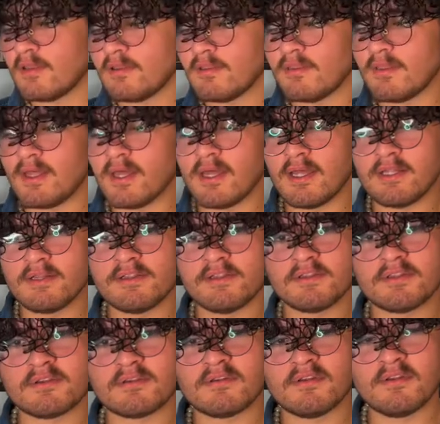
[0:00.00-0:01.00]
The
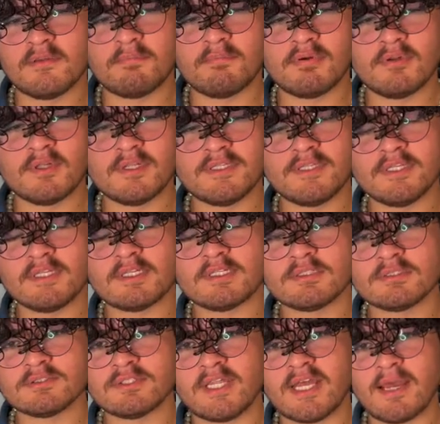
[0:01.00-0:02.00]

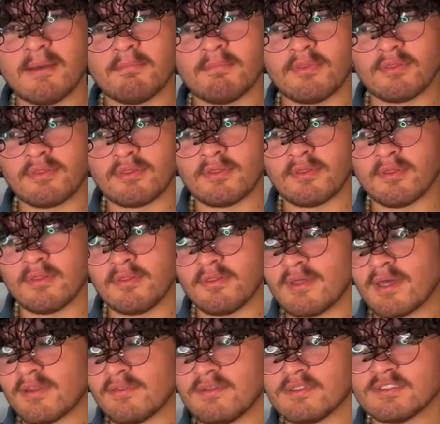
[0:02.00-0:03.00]
political depth
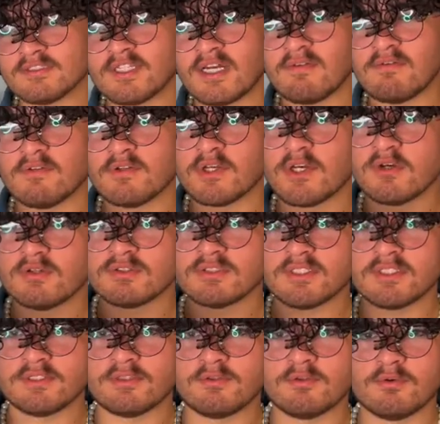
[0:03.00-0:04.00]
that this novel goes
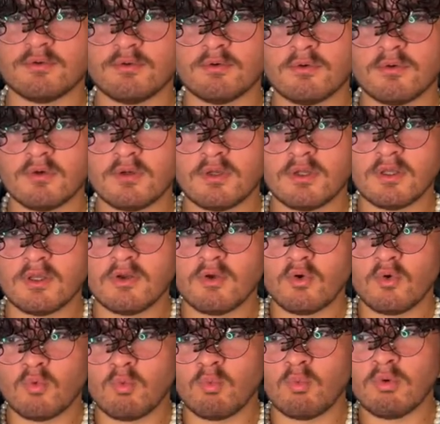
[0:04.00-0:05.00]
into
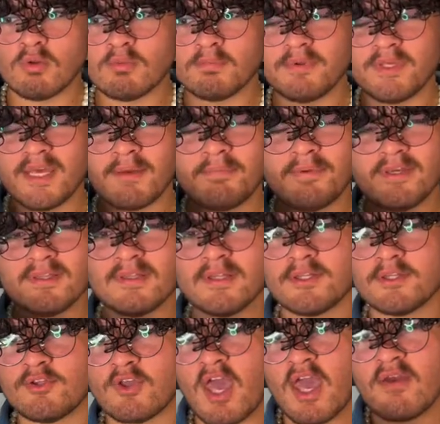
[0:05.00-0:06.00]
will be
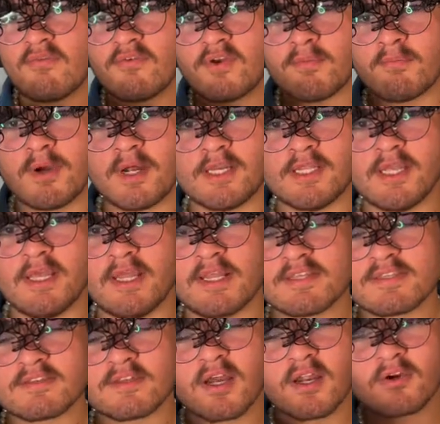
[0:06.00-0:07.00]
appealing to everybody.
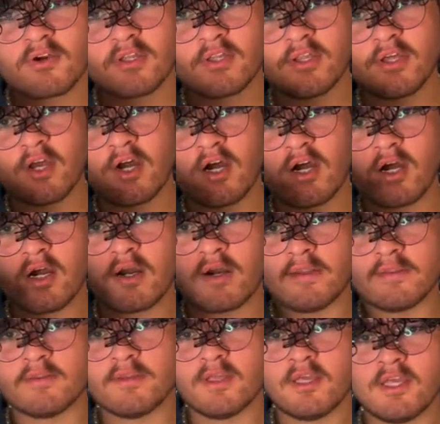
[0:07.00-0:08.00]
It's not really
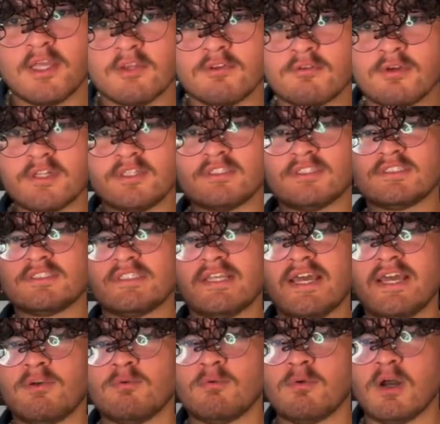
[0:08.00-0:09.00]
hard to
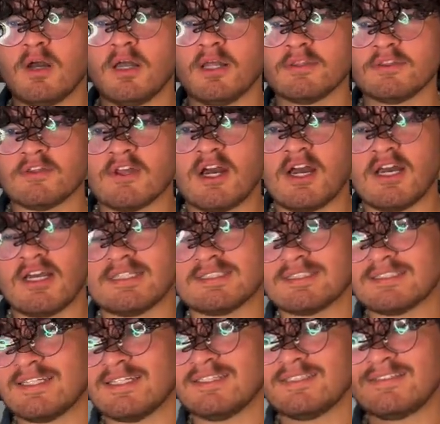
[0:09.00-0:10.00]
understand what Taha
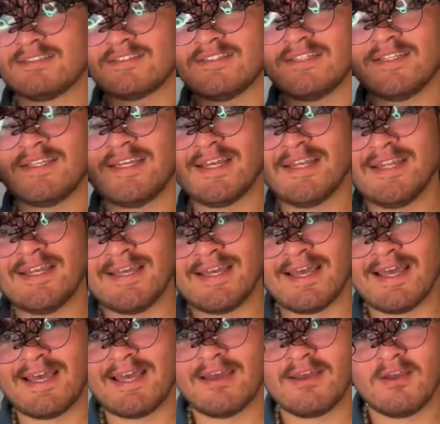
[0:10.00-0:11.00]
Hussein is really getting
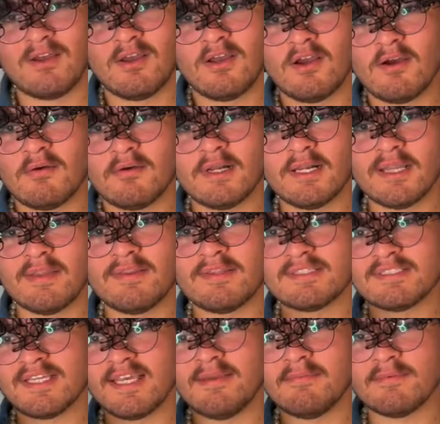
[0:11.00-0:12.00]
at, while at the
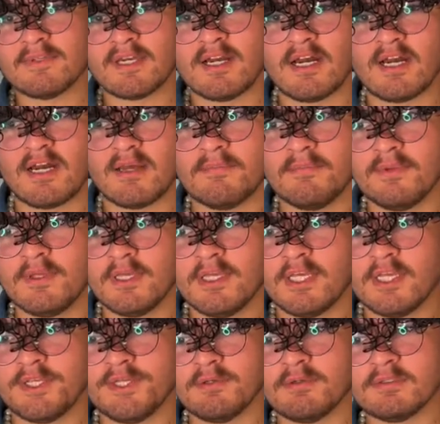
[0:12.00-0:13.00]
same time,
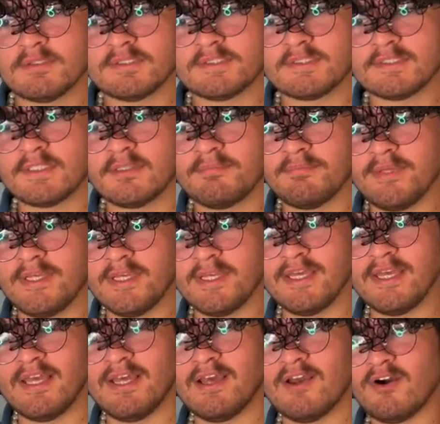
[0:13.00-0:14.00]
you will still
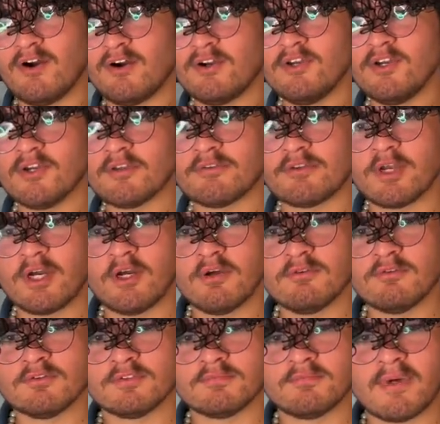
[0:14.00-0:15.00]
be on your
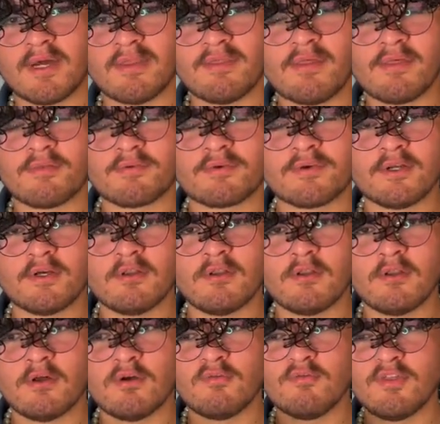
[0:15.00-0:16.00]
toes by the
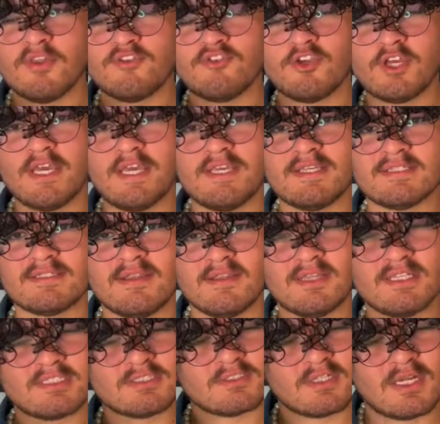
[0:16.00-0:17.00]
thrill of the chase in
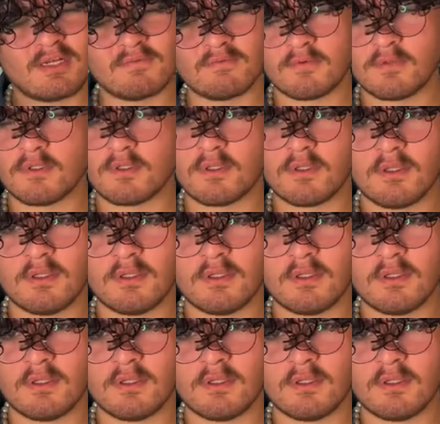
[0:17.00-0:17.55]
this novel.